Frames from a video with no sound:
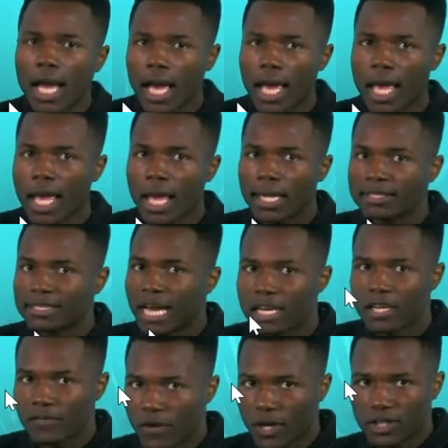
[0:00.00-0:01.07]
uh-uh,
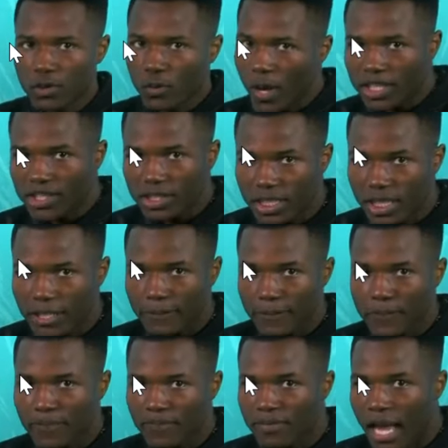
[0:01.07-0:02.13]
not in the first
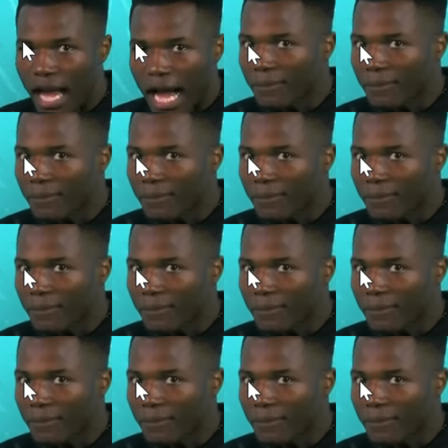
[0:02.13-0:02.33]
question.